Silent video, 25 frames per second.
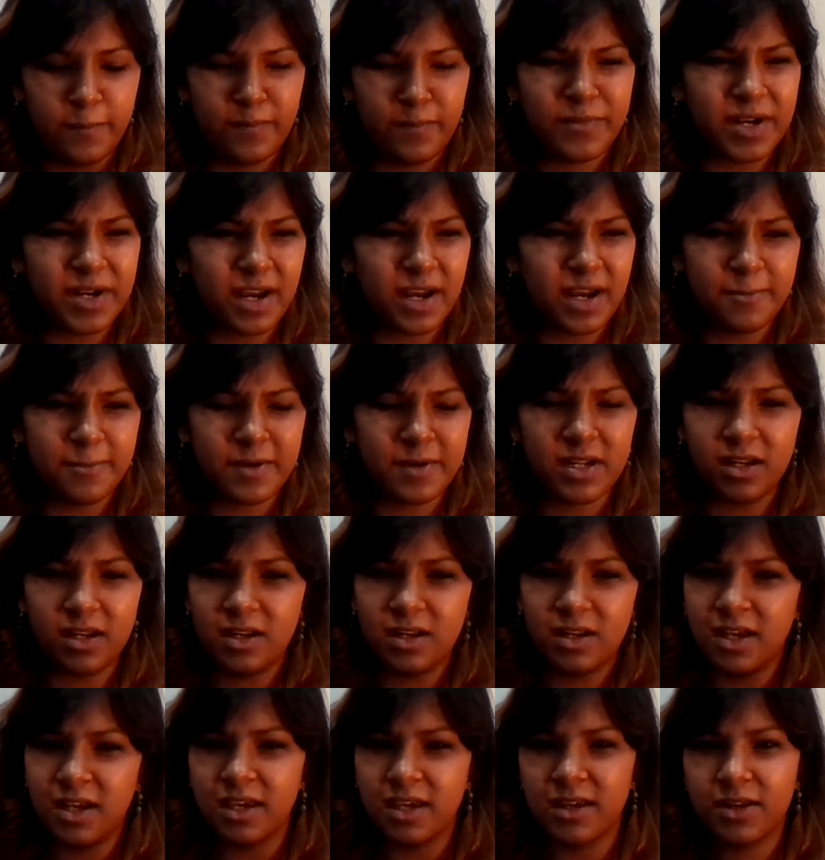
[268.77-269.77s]
but up
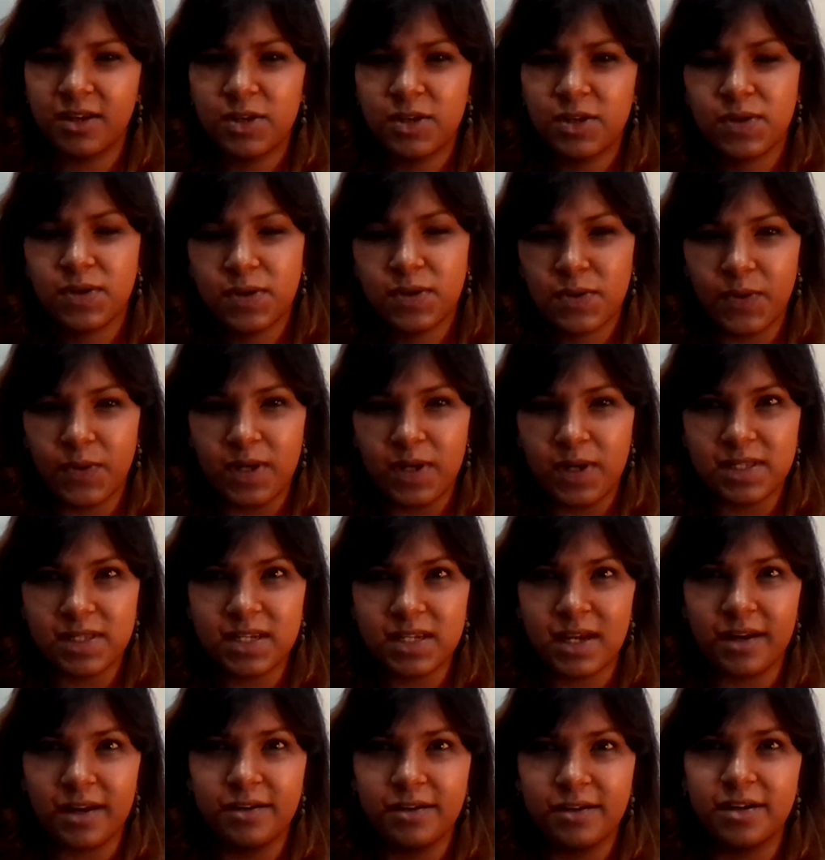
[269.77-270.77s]
till like 12th
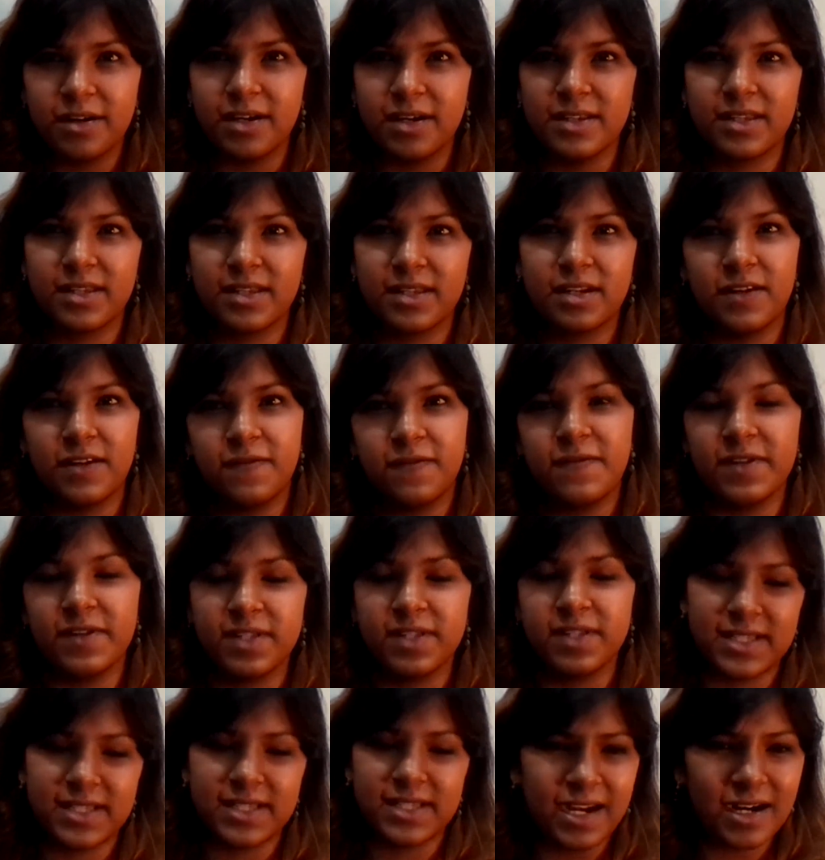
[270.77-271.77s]
standard, I studied
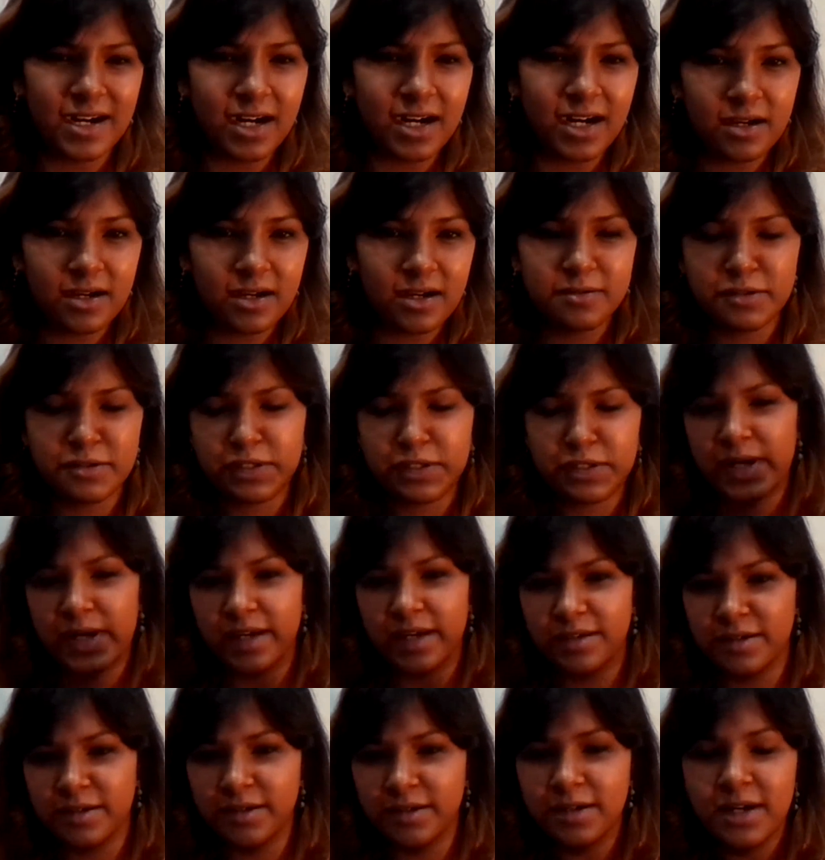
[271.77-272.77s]
physics and art
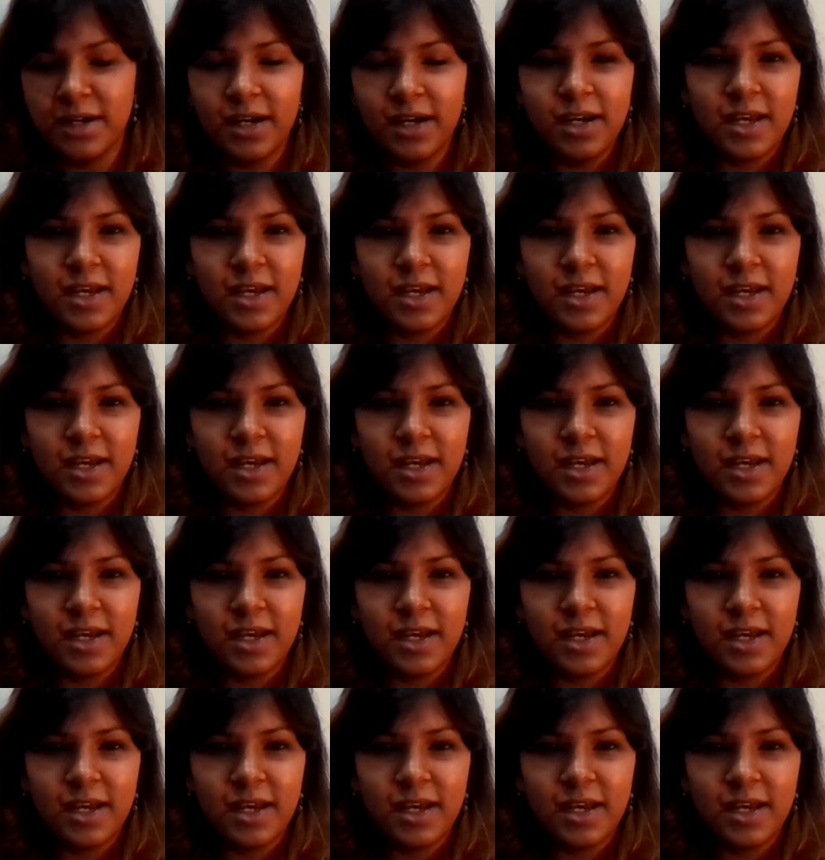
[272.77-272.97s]
together,